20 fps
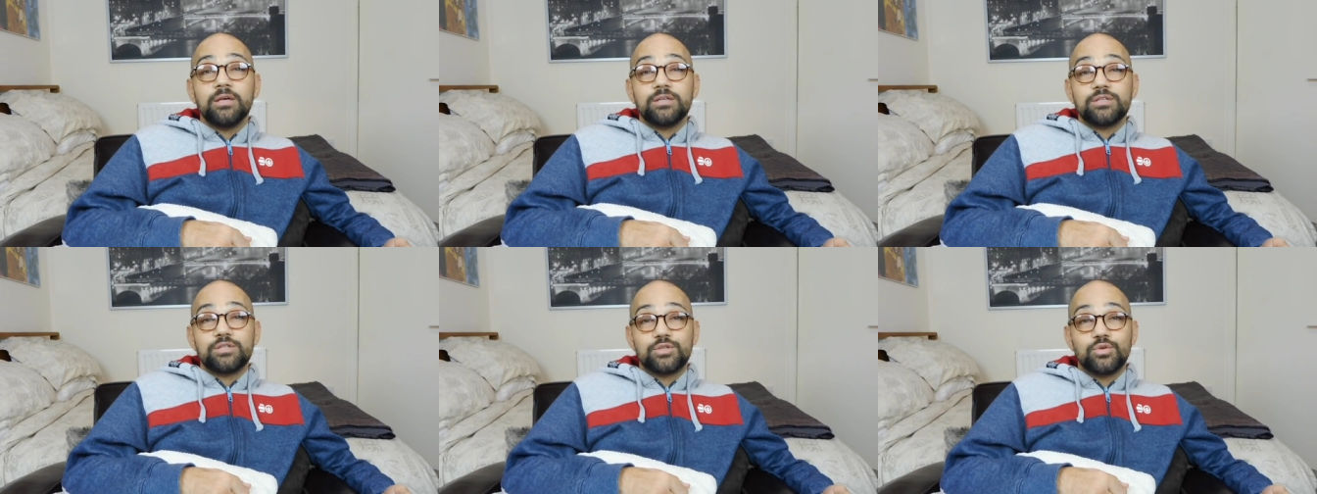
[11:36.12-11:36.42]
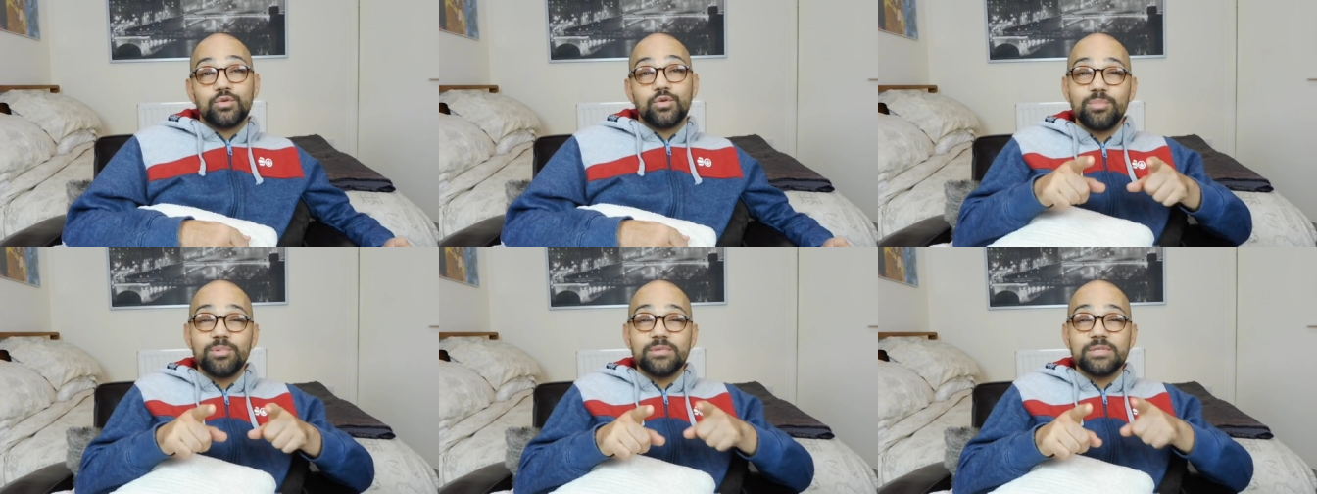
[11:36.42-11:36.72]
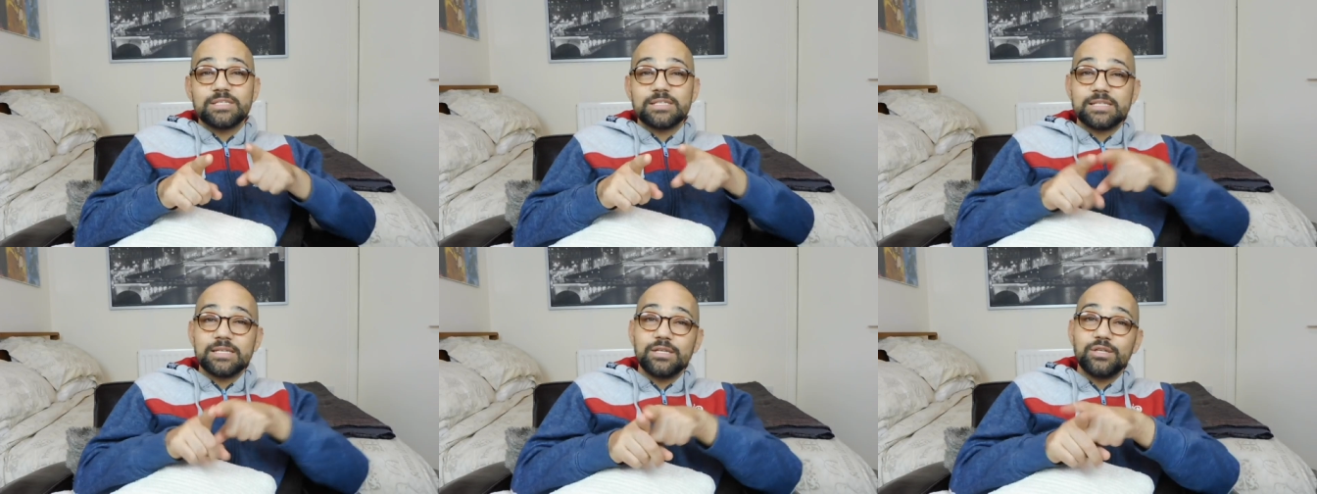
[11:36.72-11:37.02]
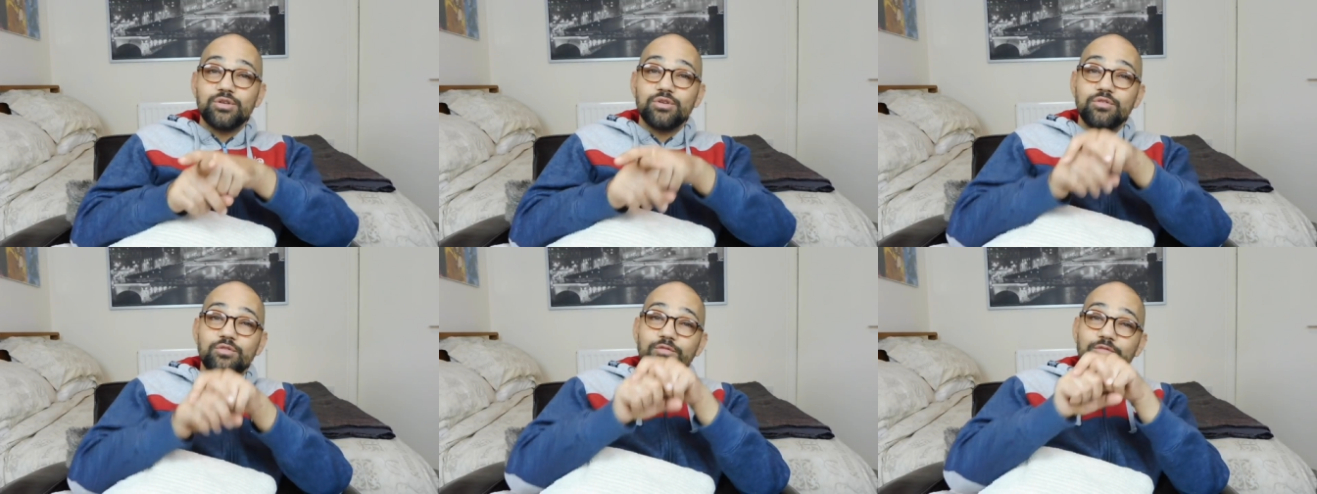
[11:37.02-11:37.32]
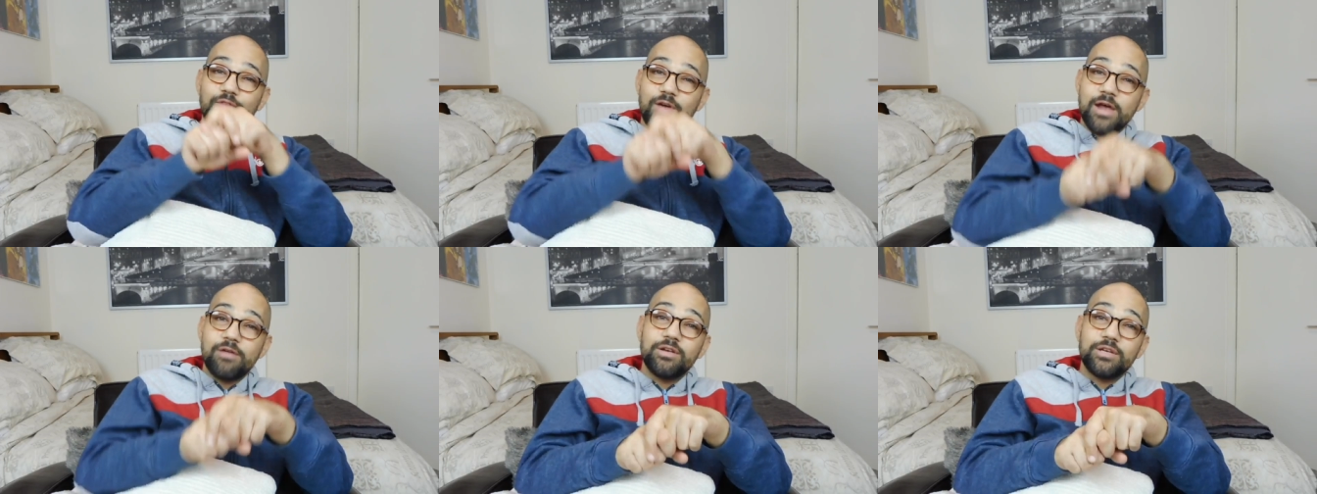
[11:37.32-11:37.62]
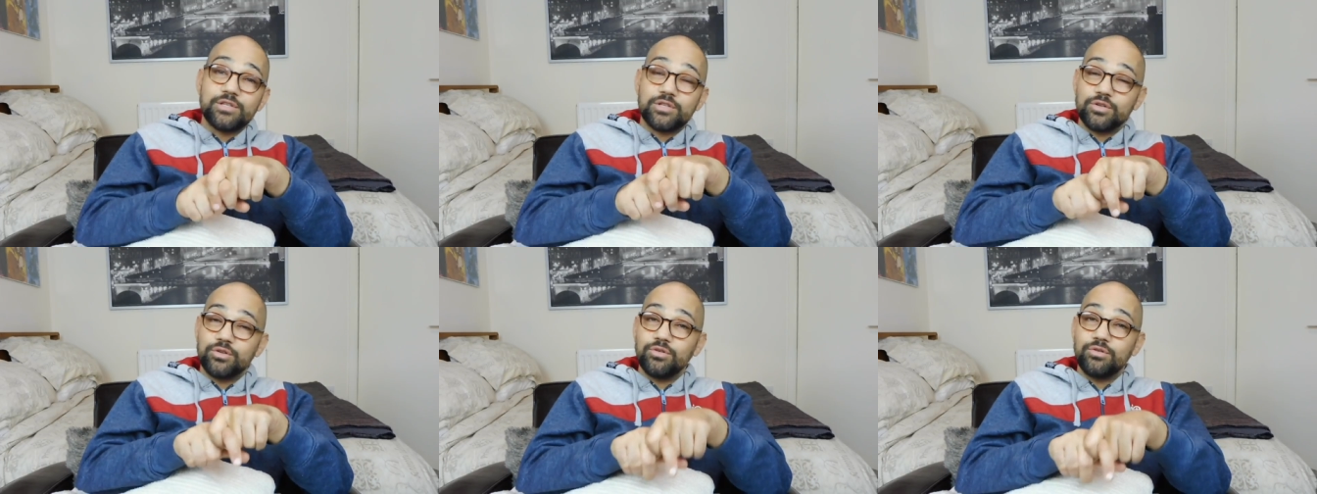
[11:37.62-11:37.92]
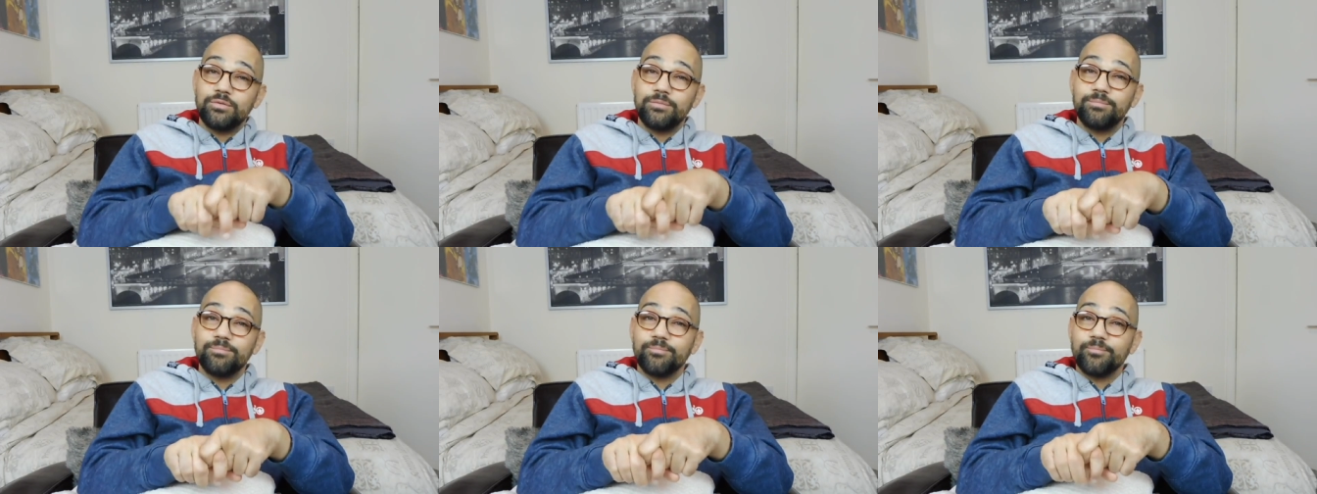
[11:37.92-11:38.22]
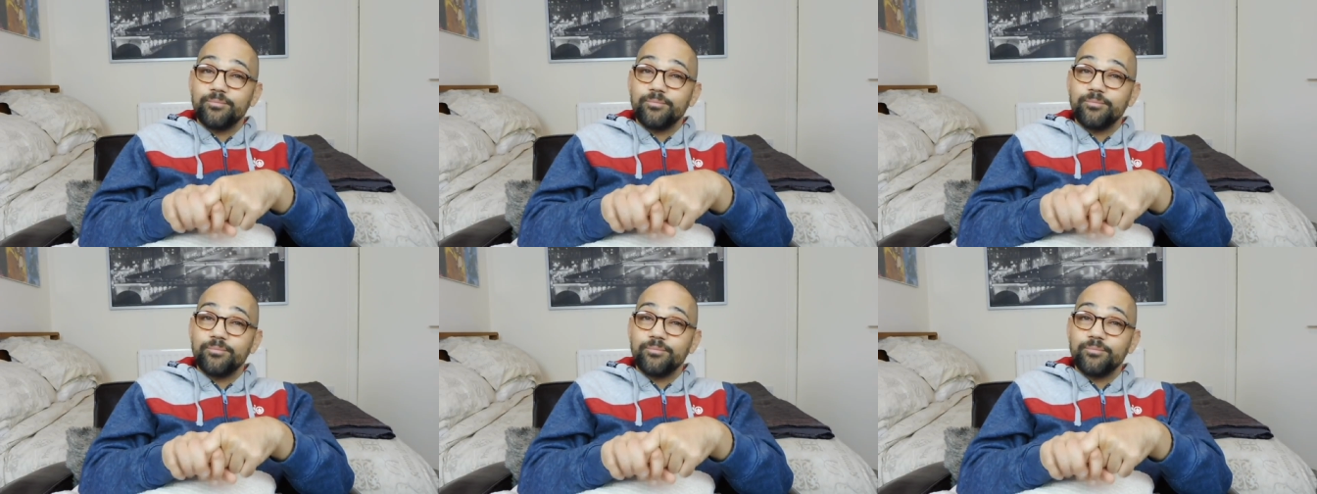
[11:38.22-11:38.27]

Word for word: So see you very soon,